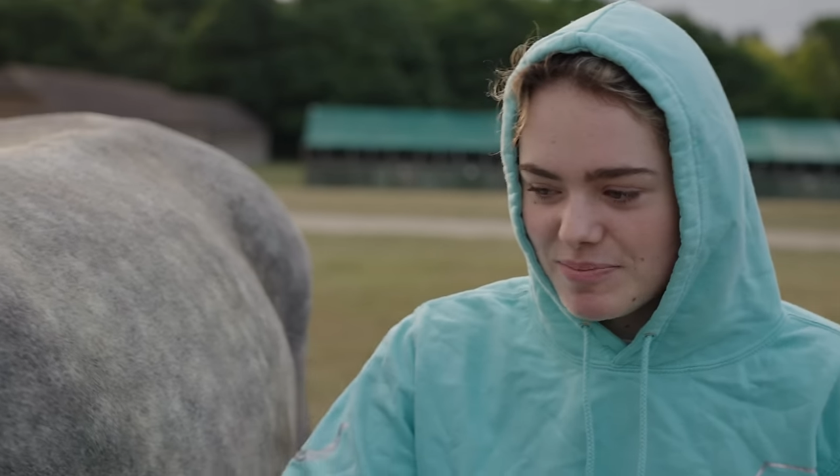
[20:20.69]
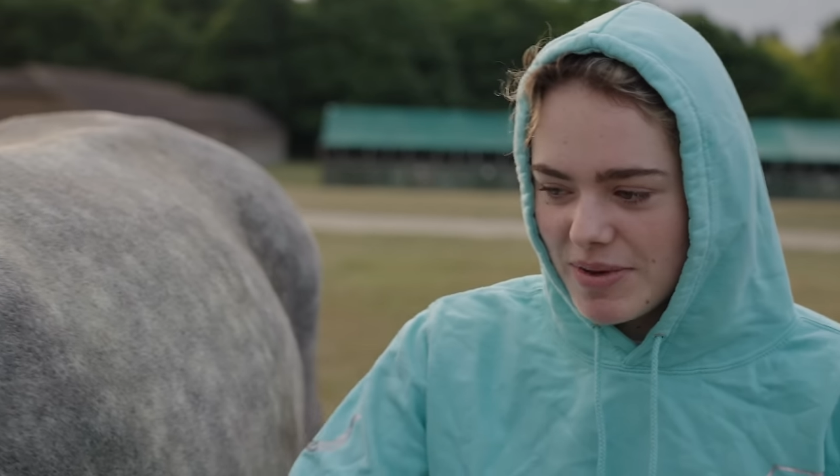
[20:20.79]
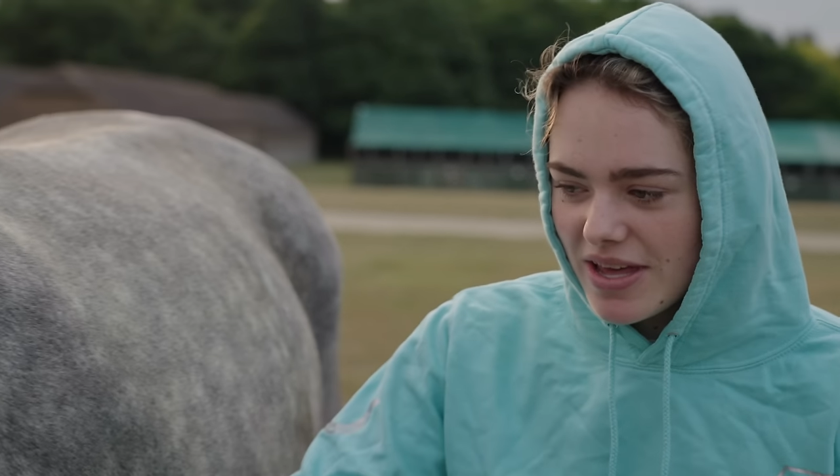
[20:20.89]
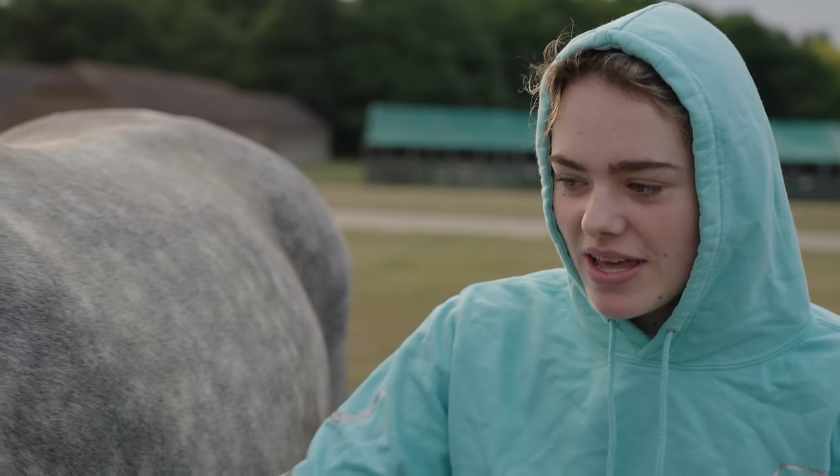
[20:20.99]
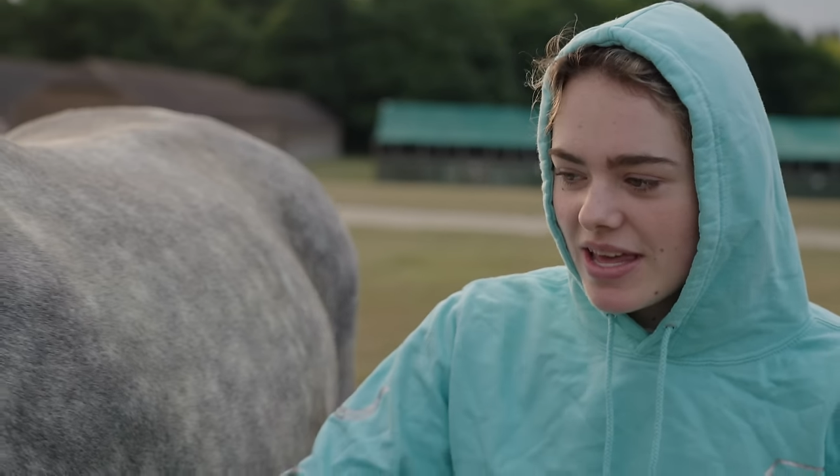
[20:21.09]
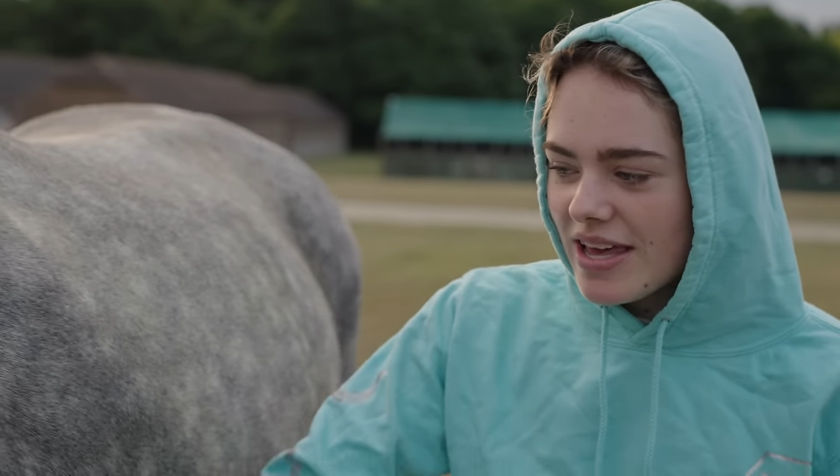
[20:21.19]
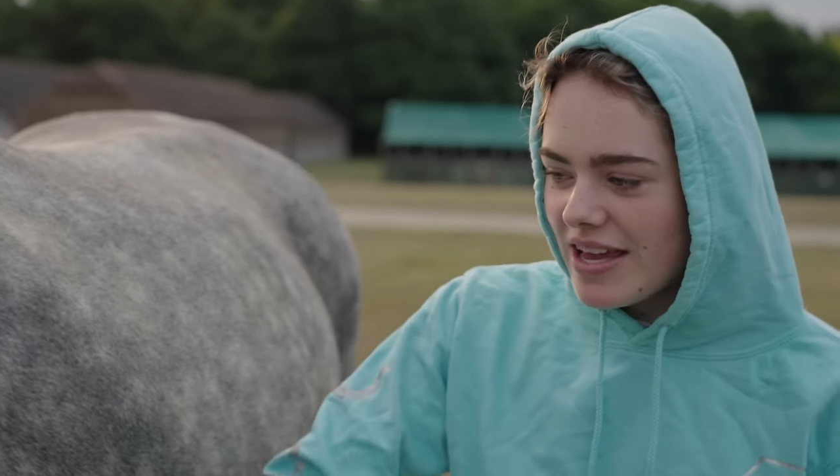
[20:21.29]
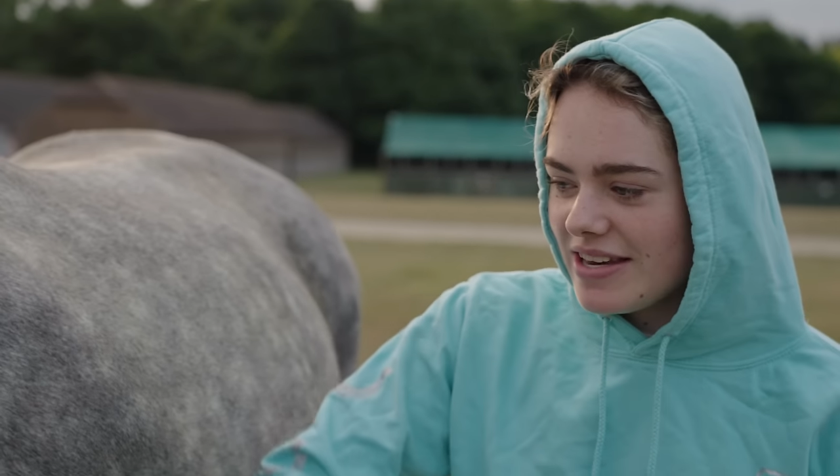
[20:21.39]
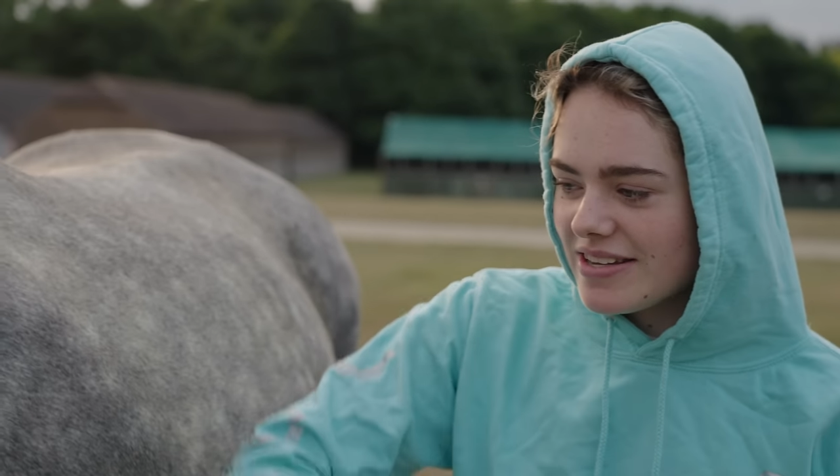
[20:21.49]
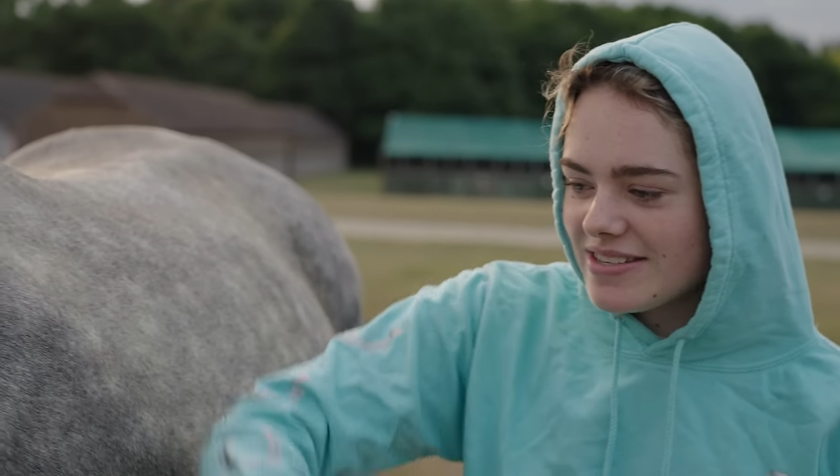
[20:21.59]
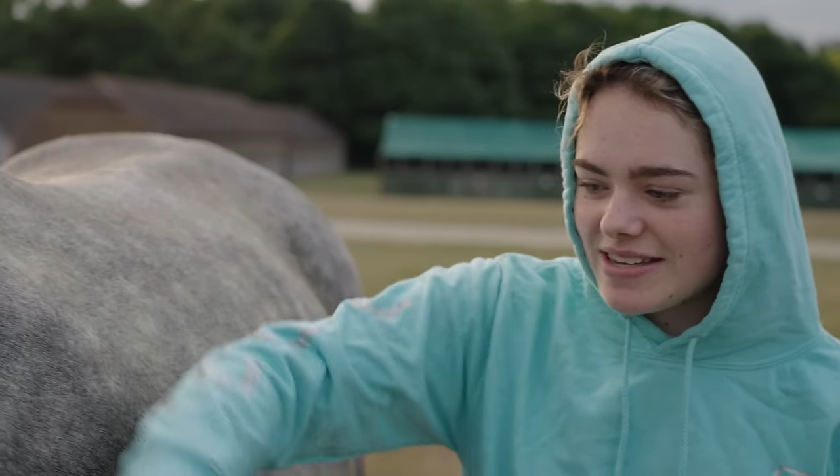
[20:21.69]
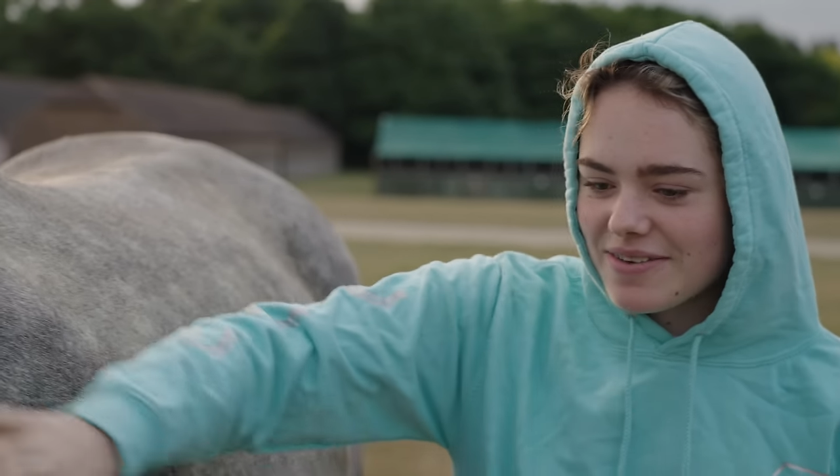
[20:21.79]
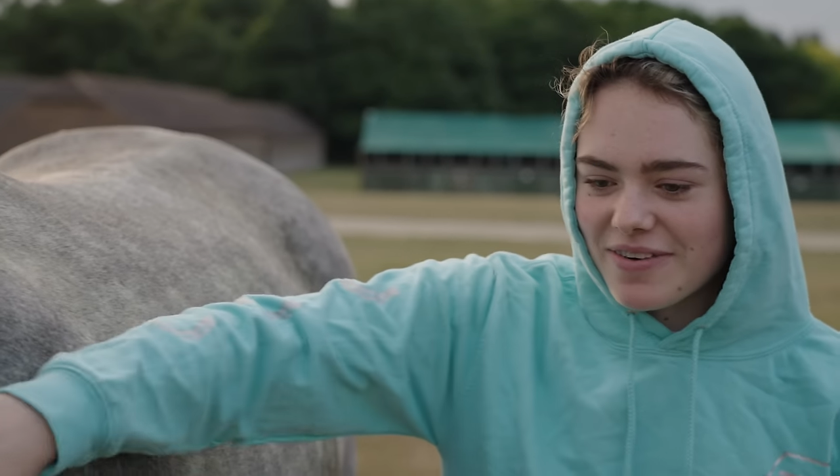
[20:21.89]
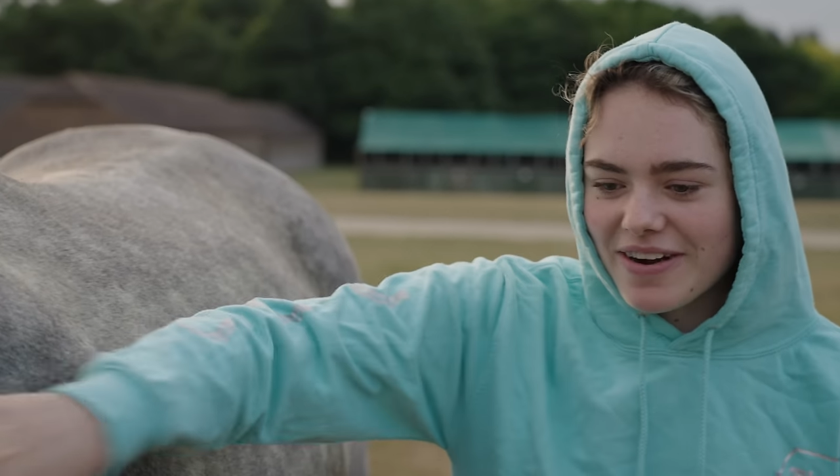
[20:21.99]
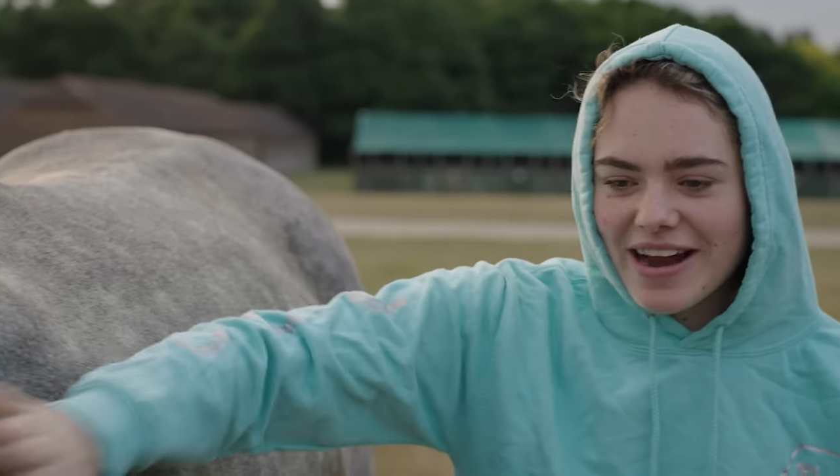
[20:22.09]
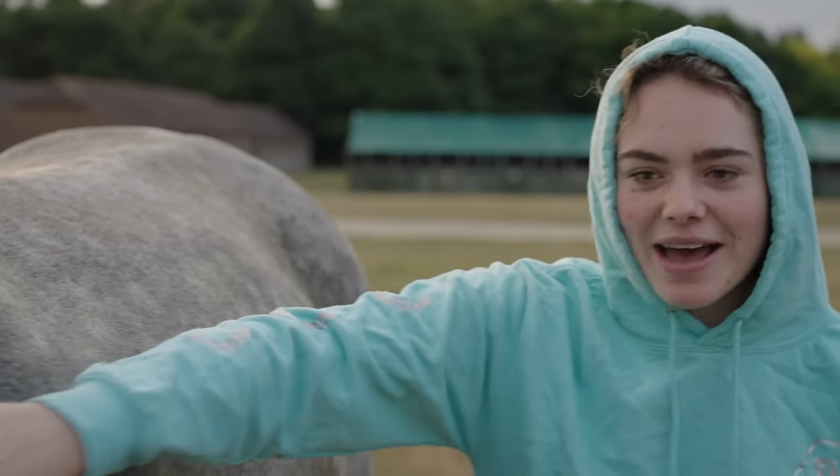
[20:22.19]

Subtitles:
But he does seem very